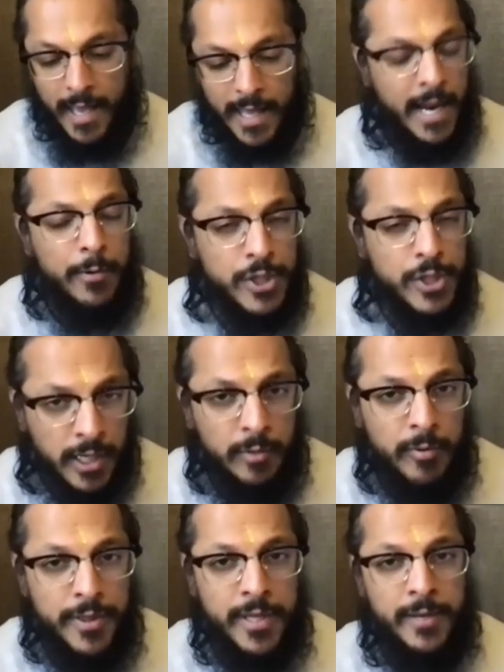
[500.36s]
And I was sharing
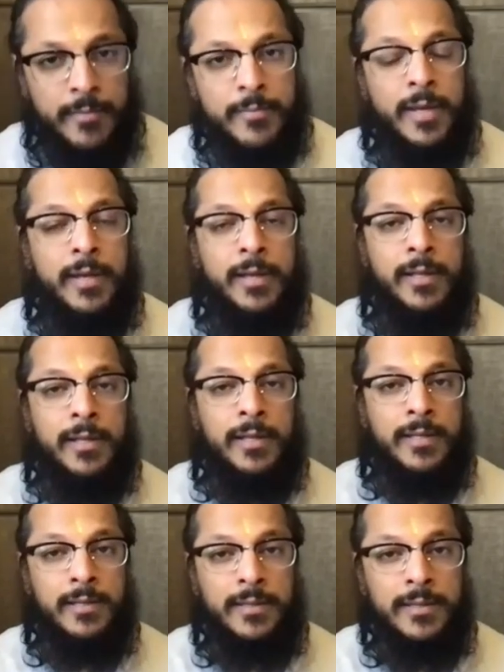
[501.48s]
with him
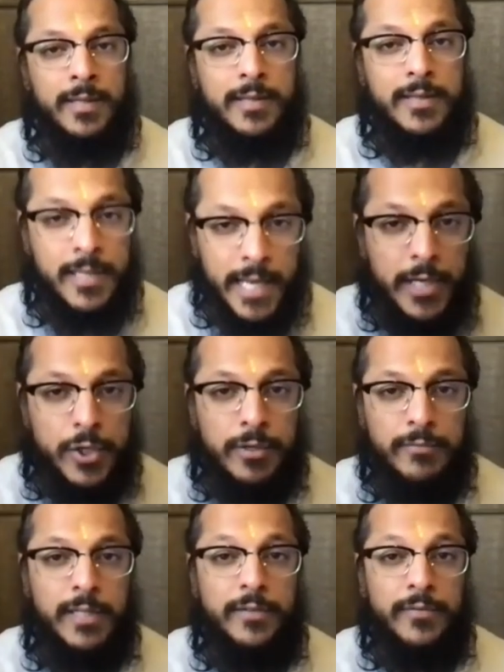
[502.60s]
that the nature
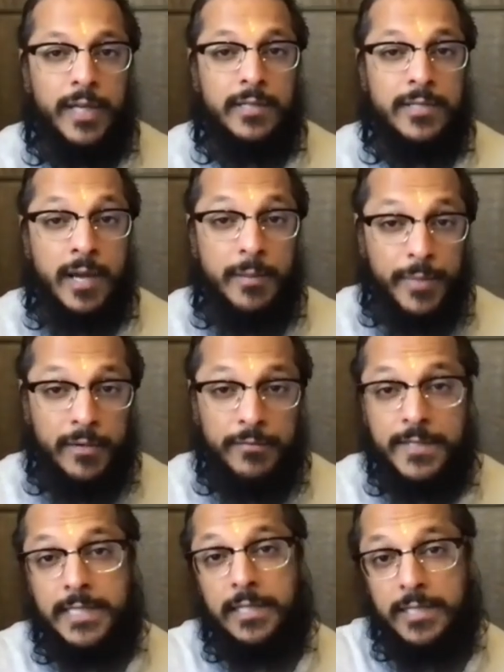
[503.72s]
of living is not being
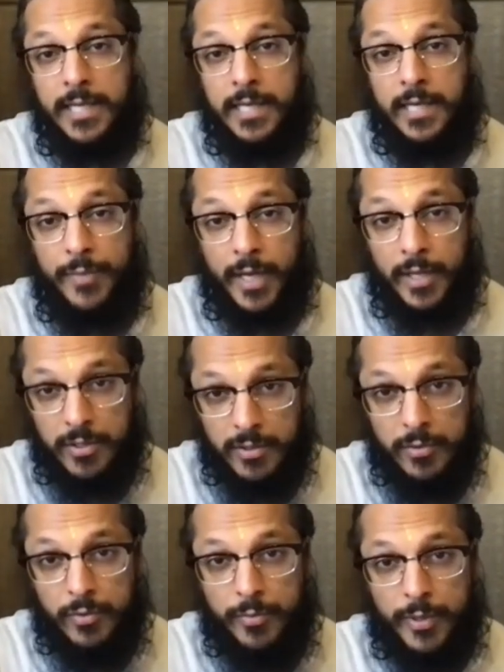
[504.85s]
facilitated by
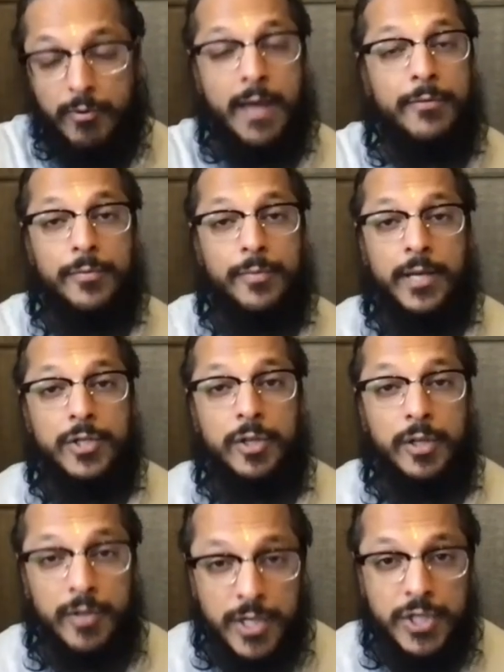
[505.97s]
you, but rather by
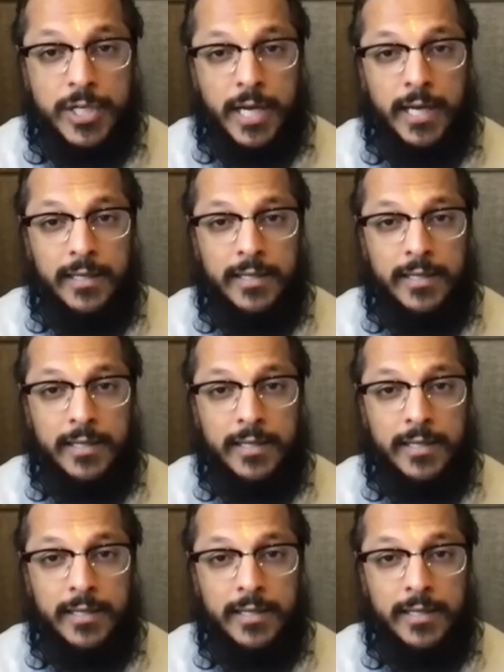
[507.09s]
Sri Krishna.